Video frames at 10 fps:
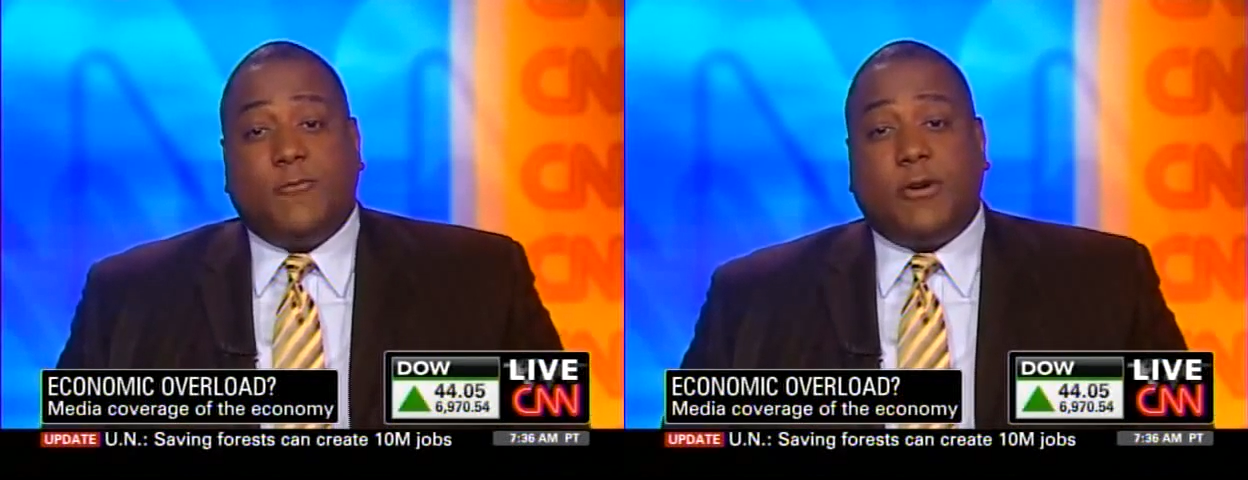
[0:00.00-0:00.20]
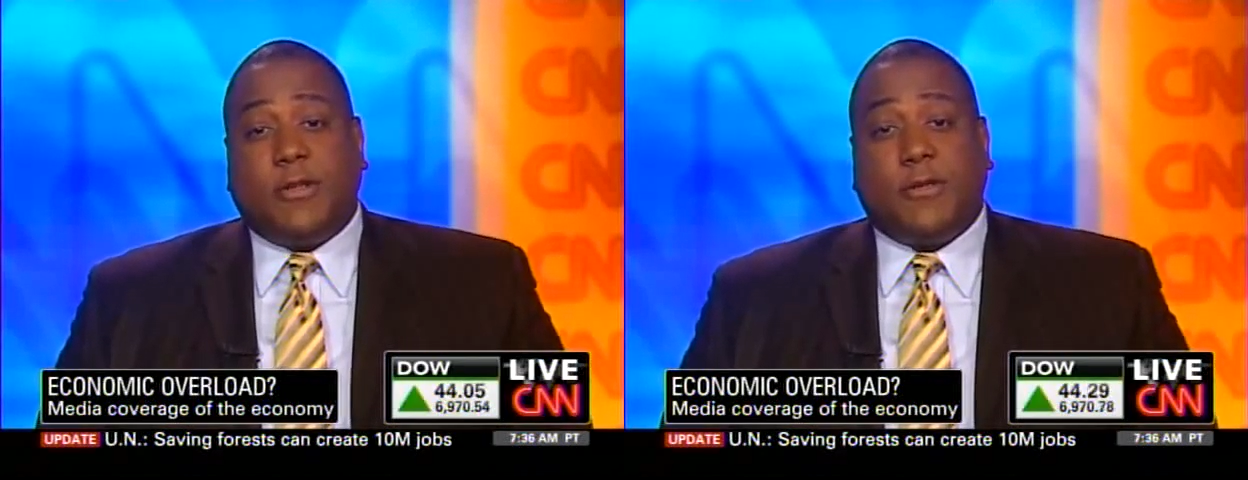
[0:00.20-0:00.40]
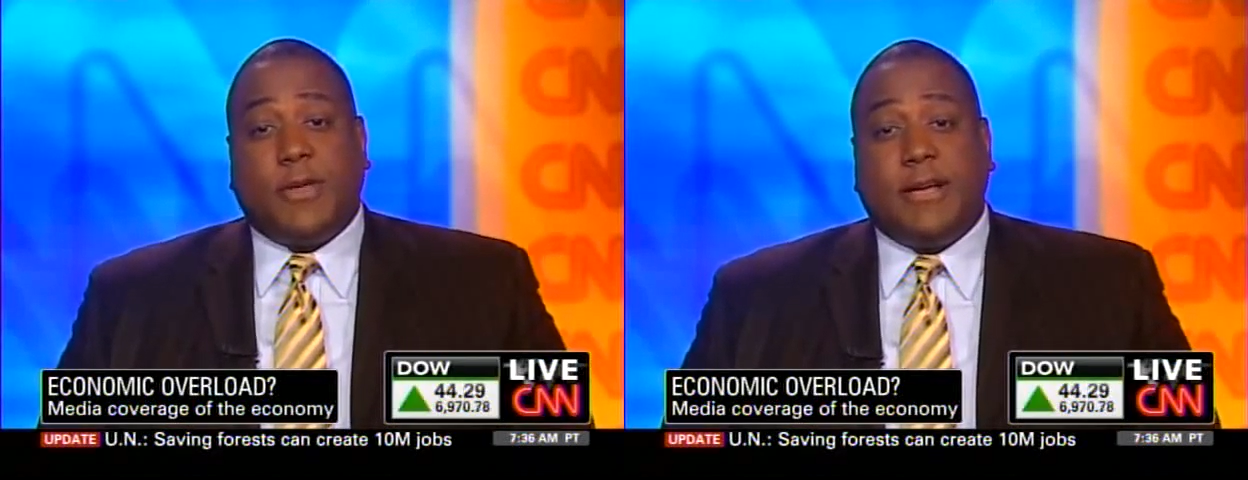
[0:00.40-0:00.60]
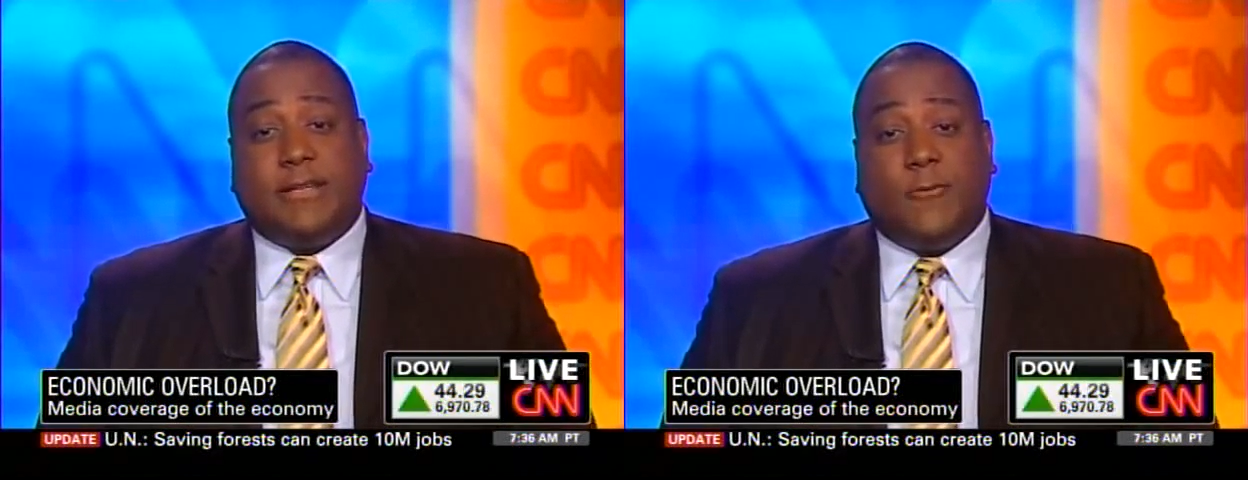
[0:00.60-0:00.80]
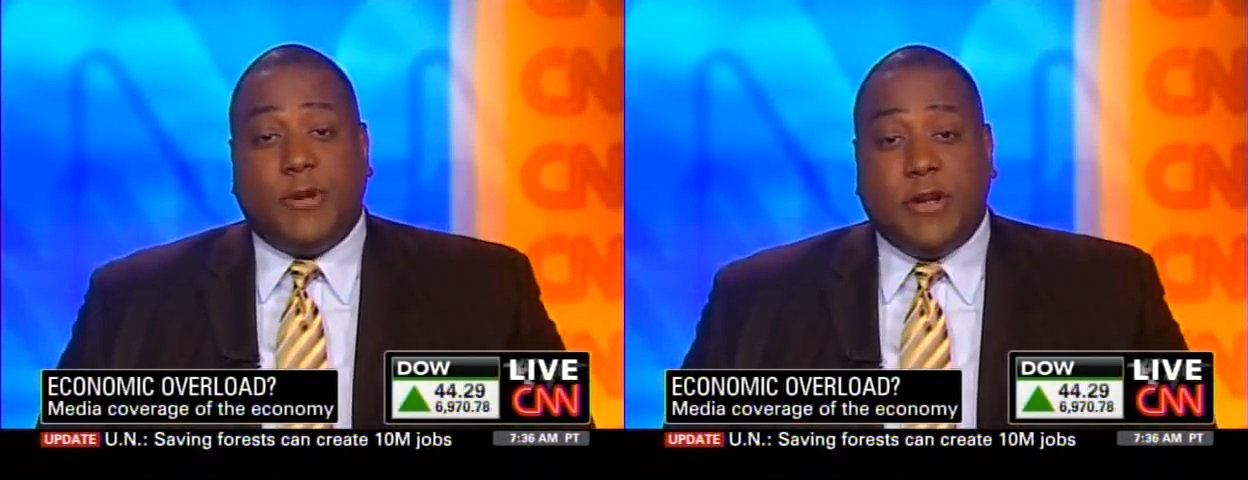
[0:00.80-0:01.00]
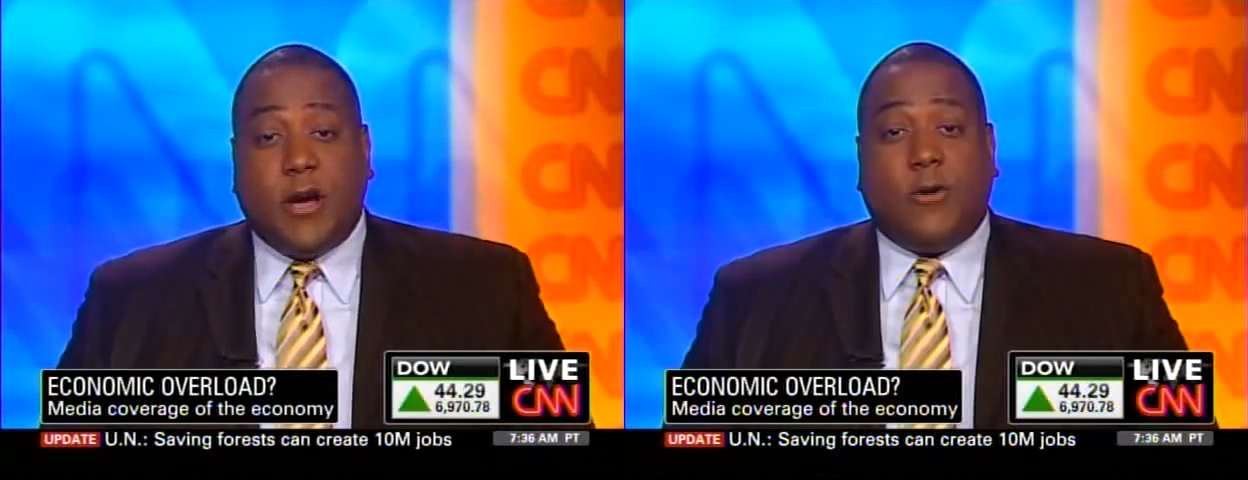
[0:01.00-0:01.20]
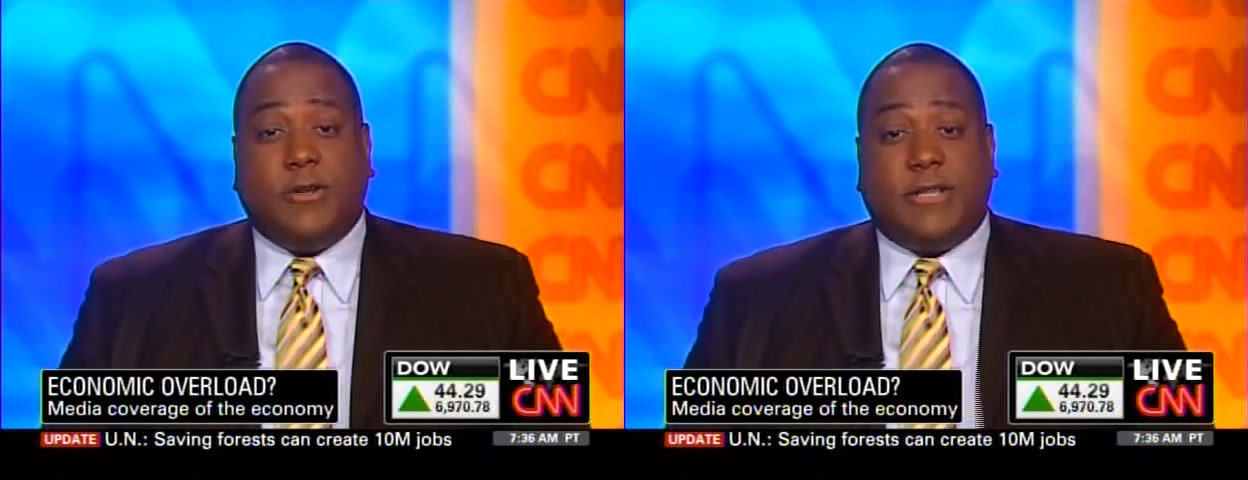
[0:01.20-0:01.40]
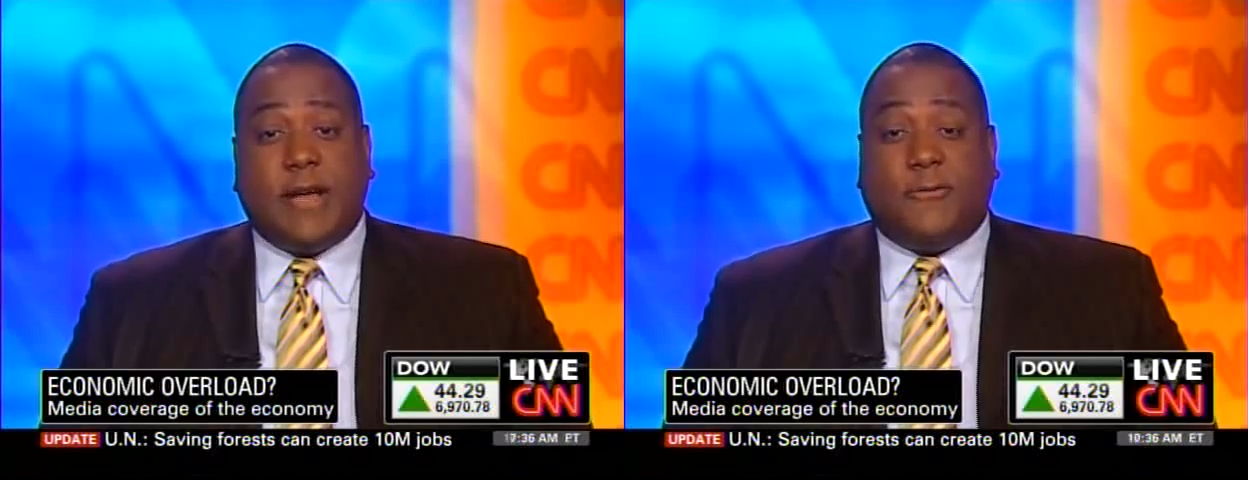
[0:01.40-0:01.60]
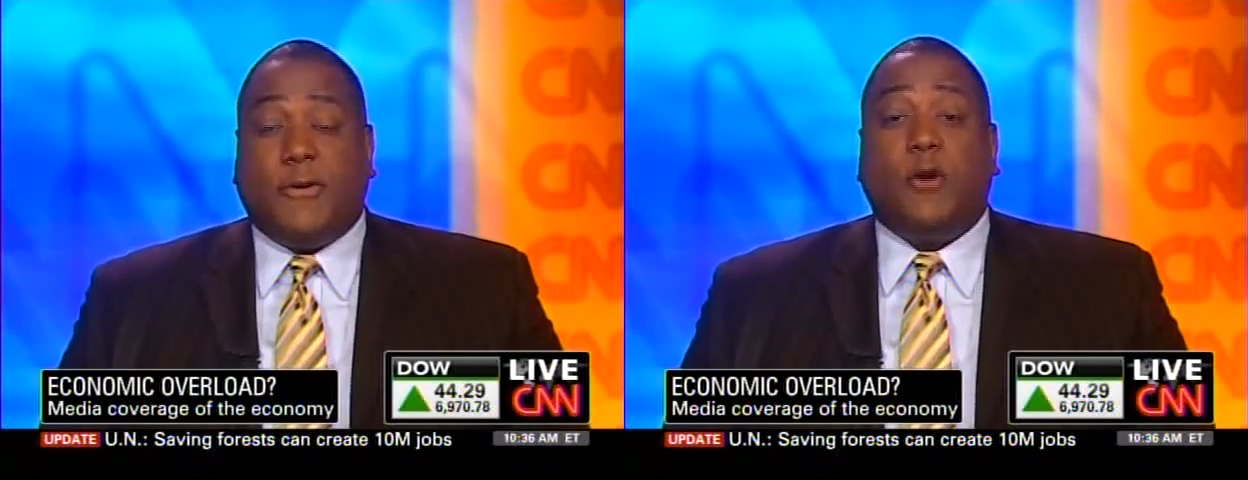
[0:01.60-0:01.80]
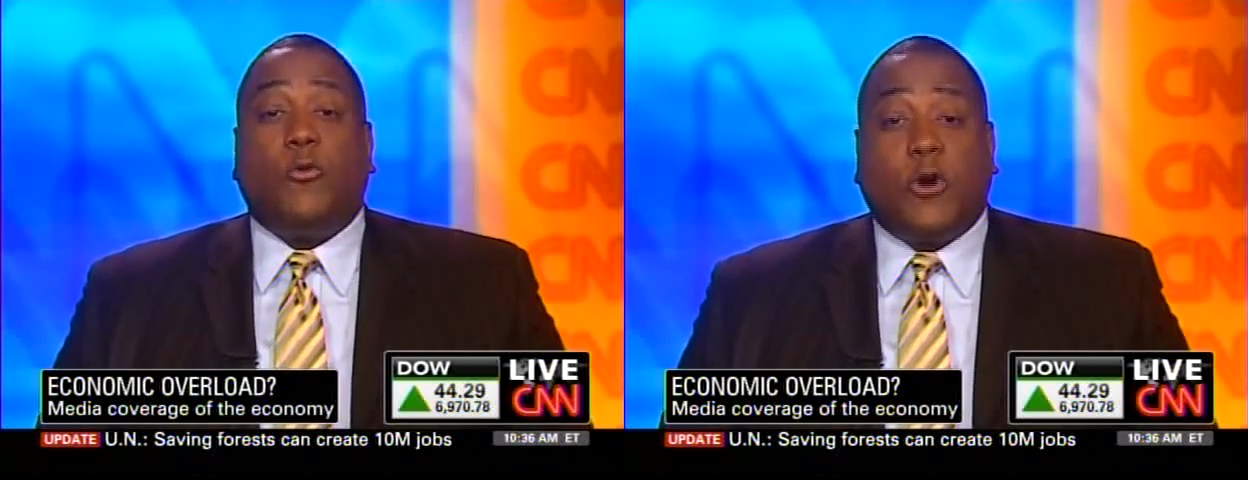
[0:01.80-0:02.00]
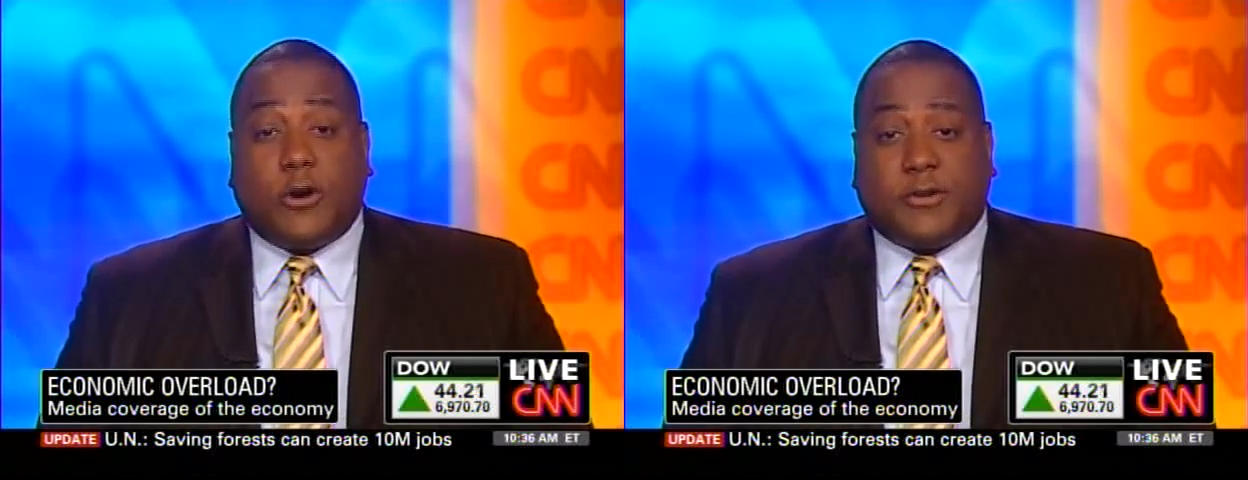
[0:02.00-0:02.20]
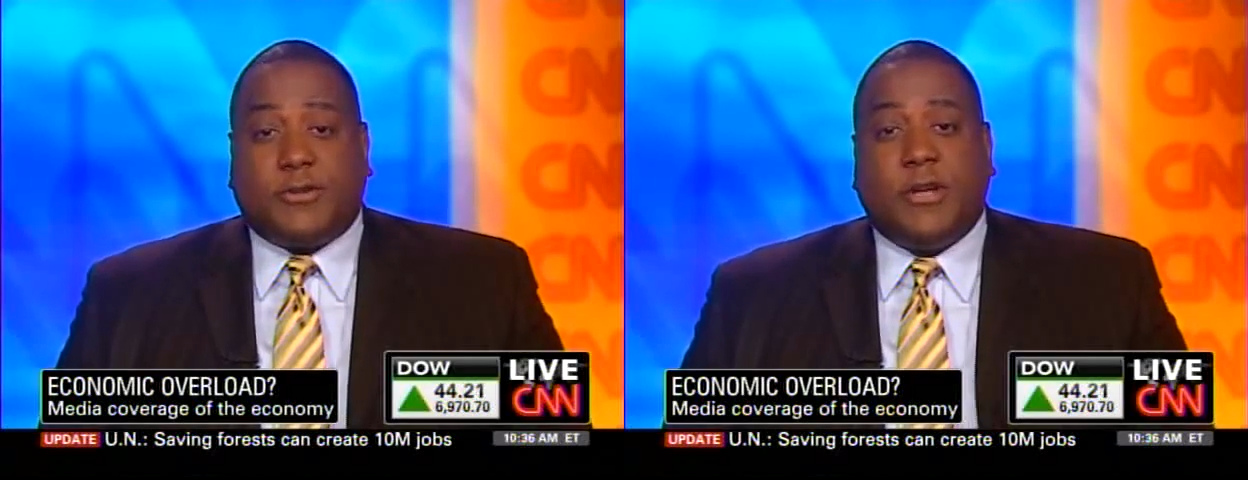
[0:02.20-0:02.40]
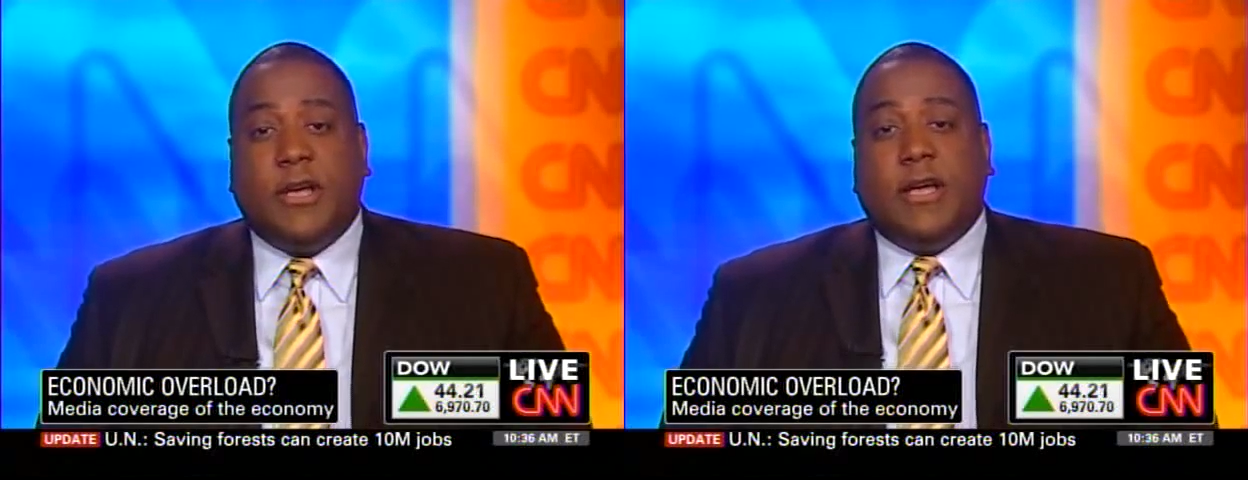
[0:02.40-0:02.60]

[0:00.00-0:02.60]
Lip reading: And one of the things that we know is that fear works.